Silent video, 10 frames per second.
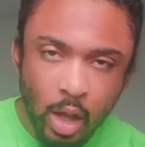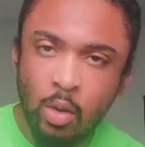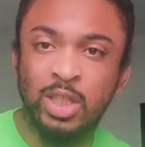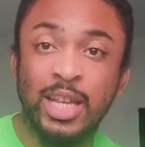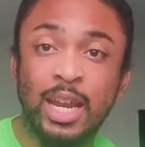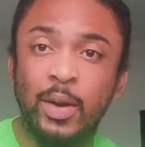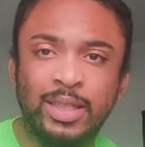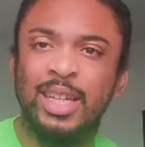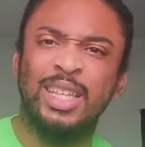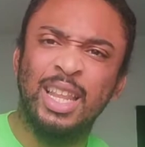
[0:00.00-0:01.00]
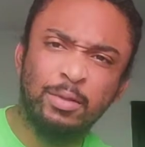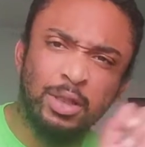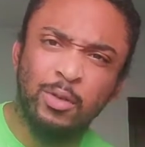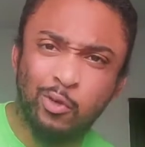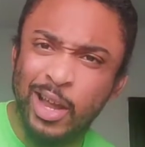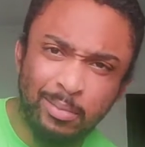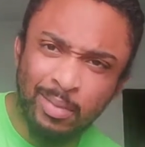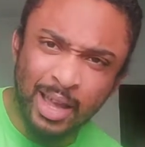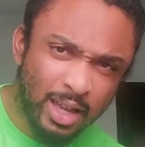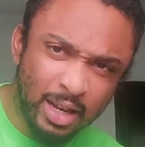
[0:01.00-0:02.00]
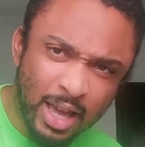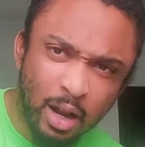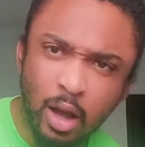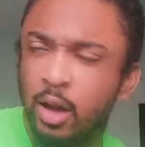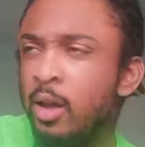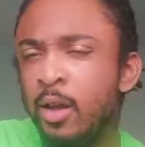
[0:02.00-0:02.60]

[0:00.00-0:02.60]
which is interesting because they left the stuff written like in the catalog,